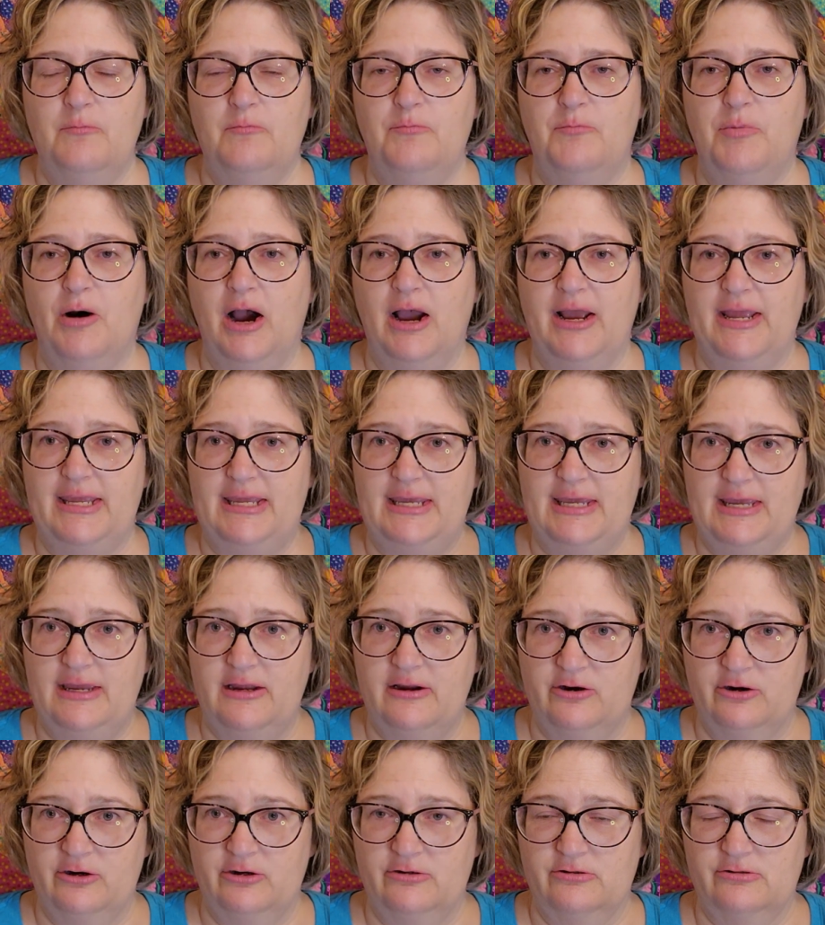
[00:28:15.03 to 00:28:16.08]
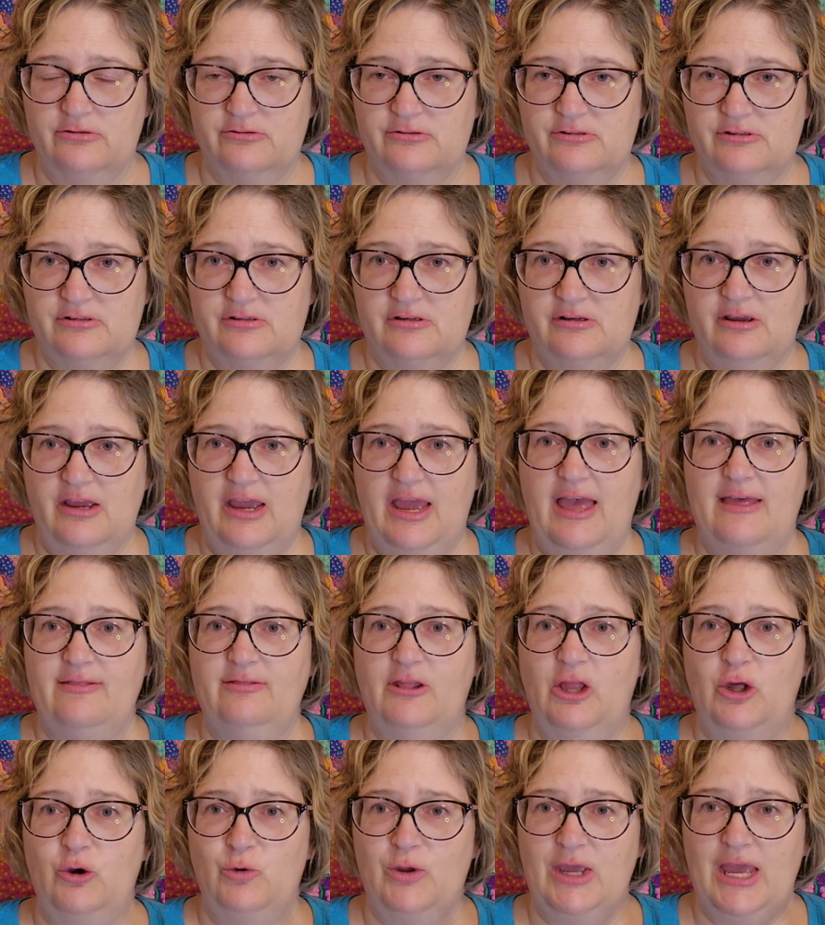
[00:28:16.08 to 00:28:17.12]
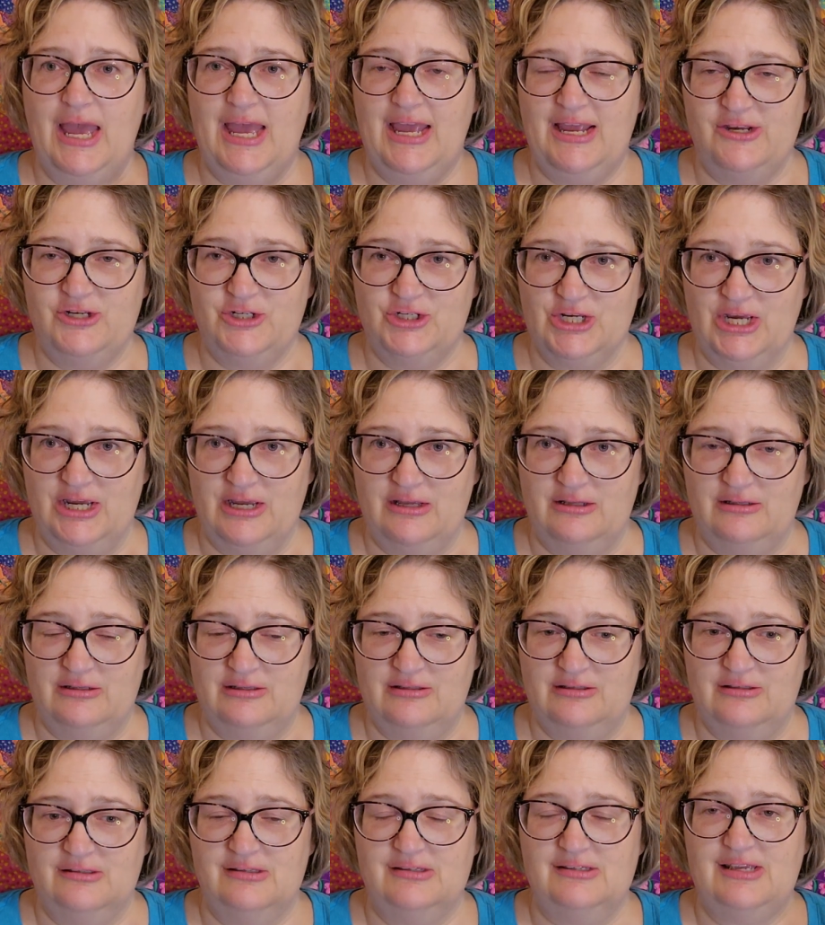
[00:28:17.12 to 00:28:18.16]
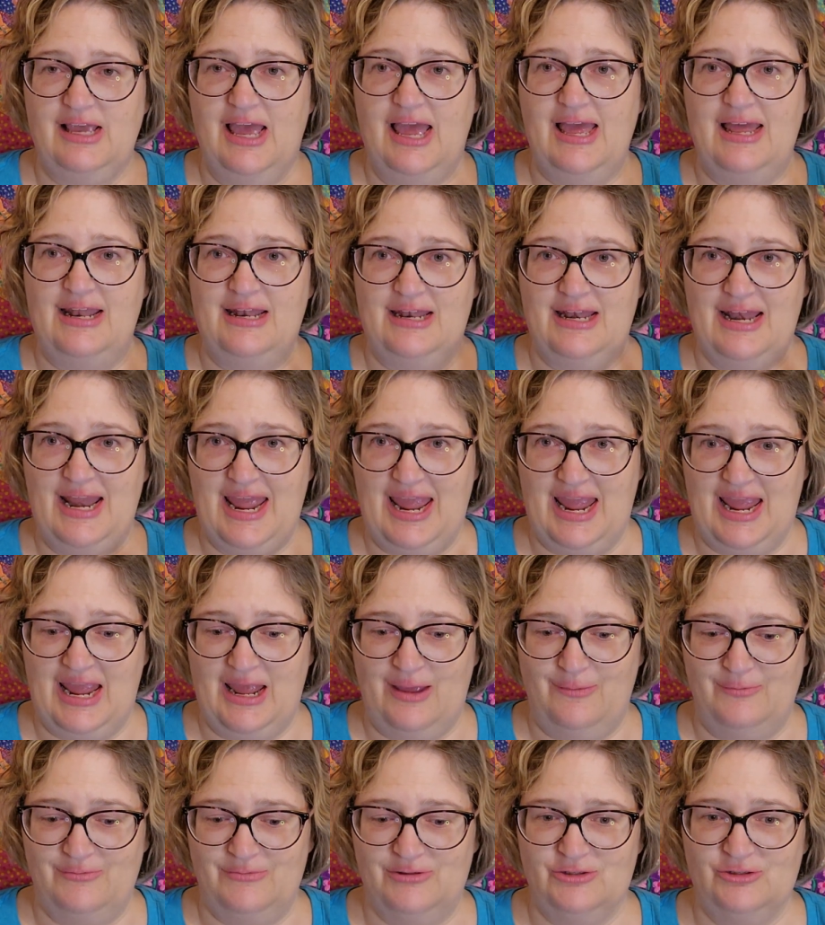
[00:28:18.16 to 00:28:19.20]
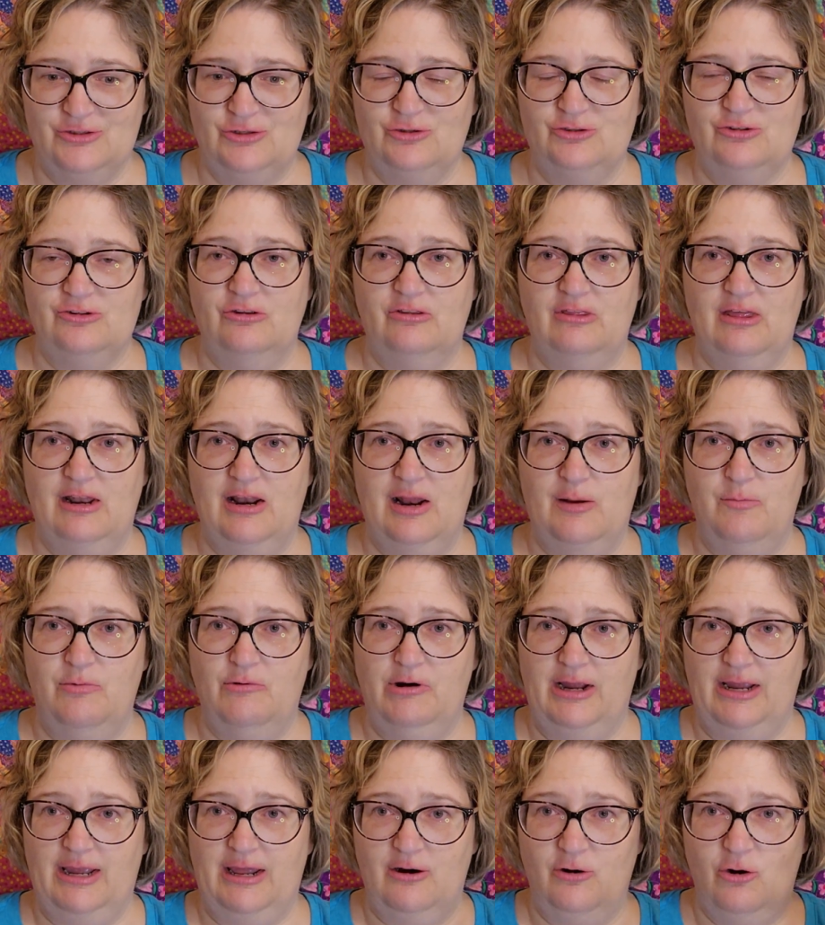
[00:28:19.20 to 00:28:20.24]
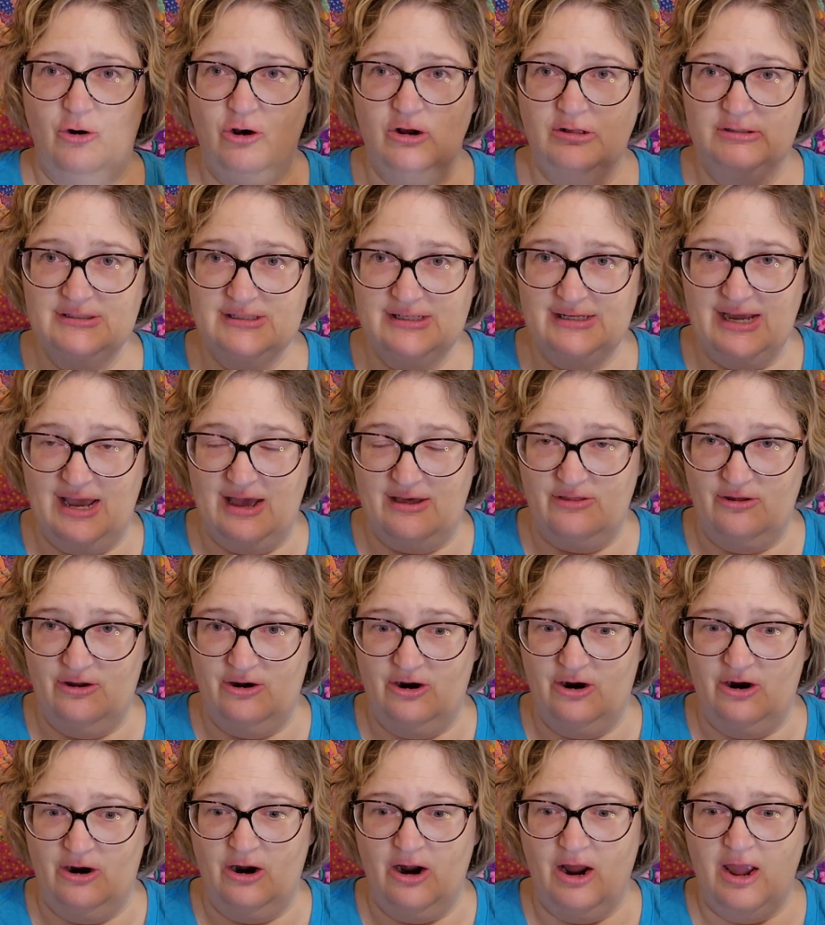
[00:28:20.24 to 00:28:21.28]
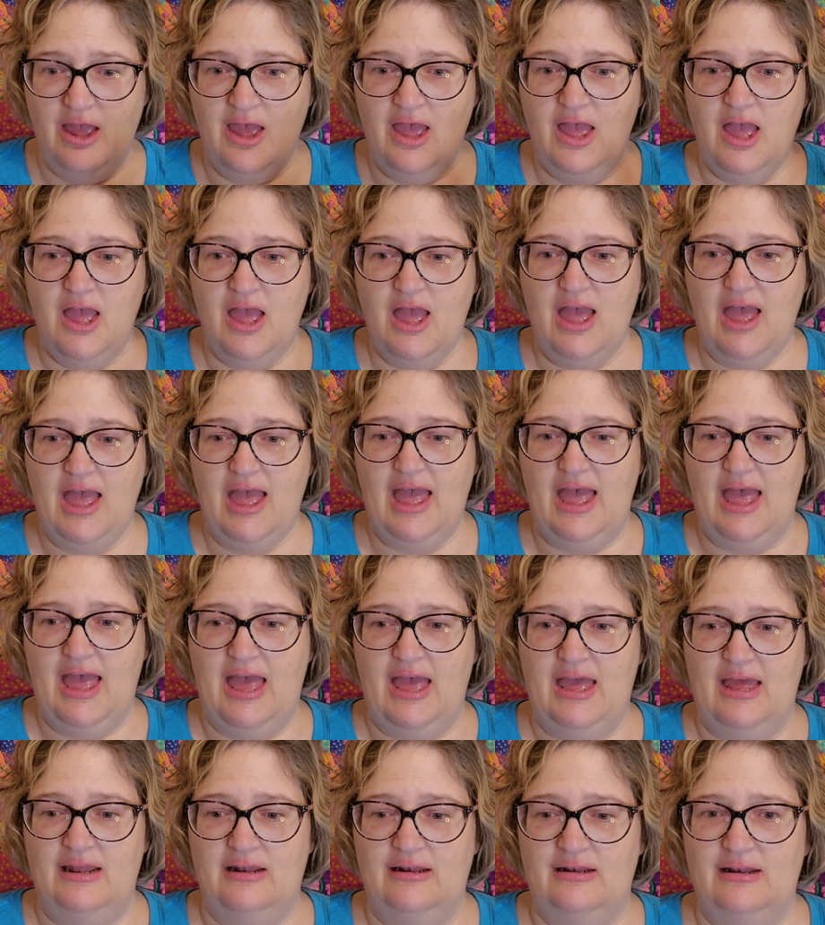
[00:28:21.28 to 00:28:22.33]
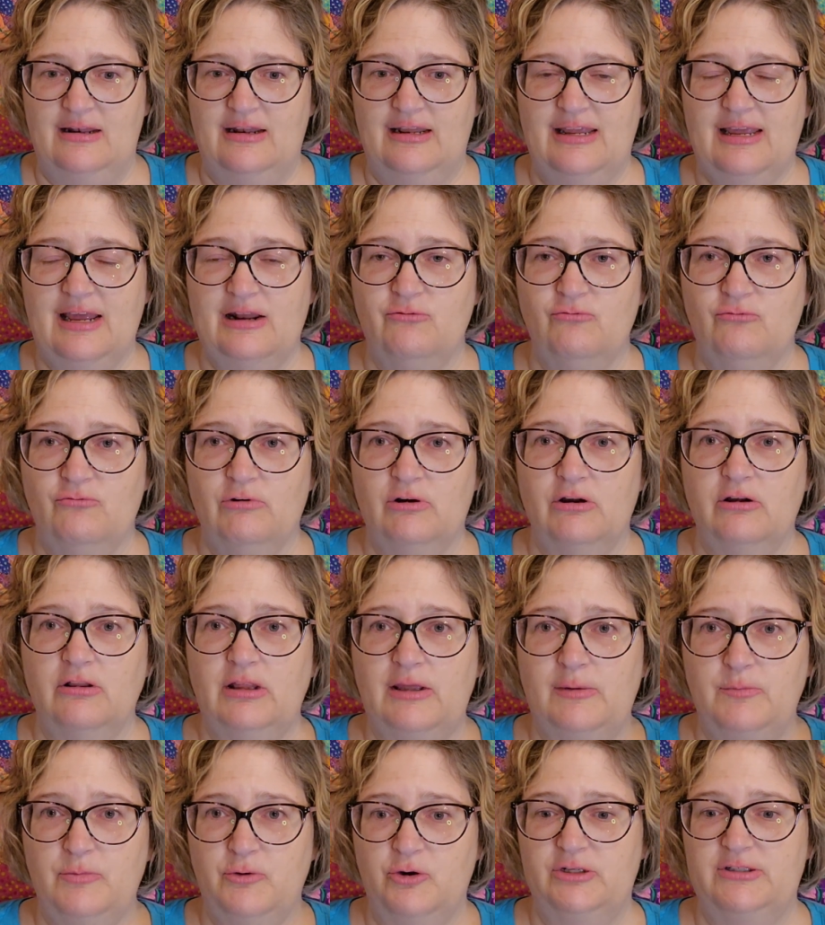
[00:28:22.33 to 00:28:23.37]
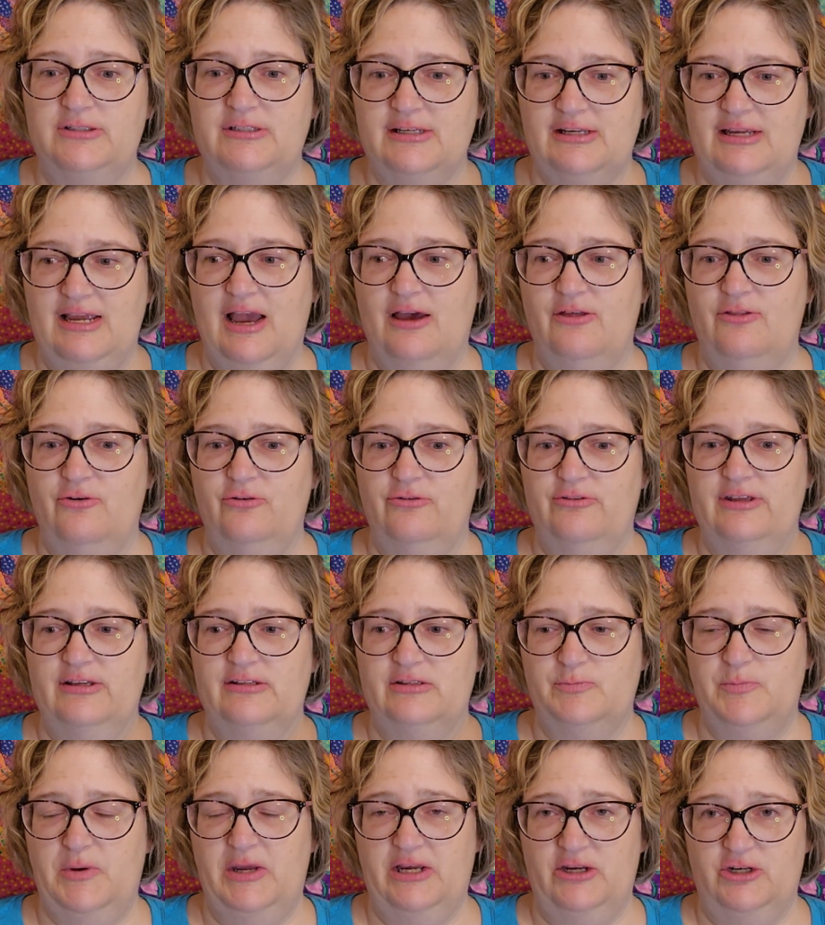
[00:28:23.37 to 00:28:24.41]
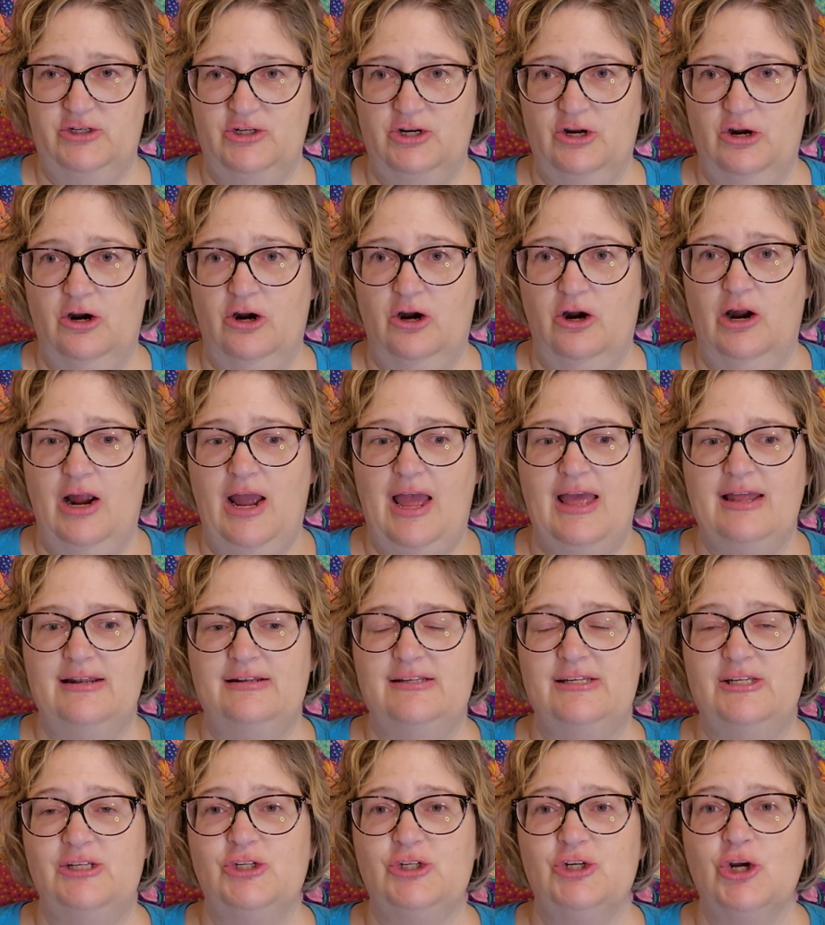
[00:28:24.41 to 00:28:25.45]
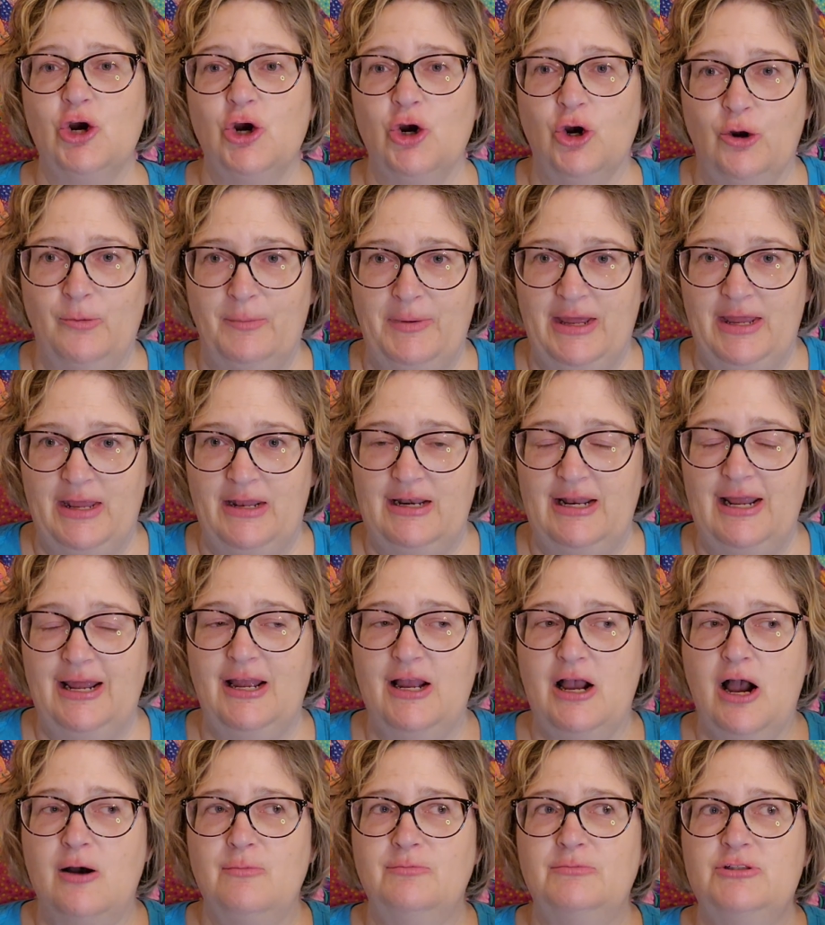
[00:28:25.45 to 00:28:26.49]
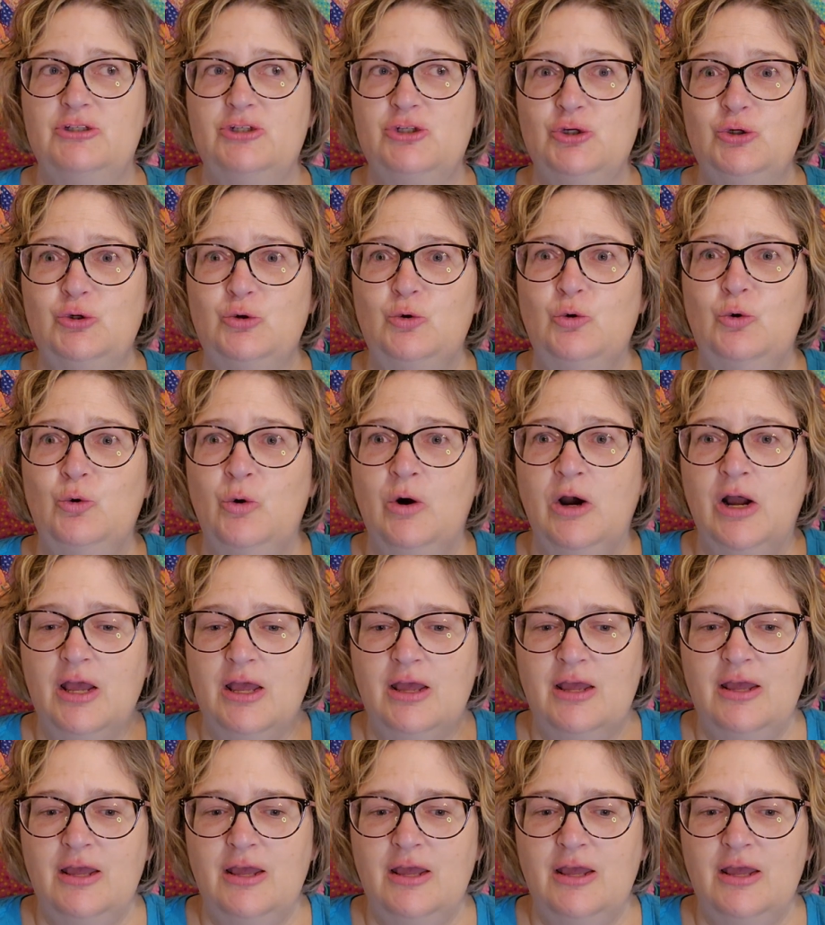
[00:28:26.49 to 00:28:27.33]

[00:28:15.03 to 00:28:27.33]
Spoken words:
by years and locations and names, so that I bring it all together and can really put together this picture and determine and come to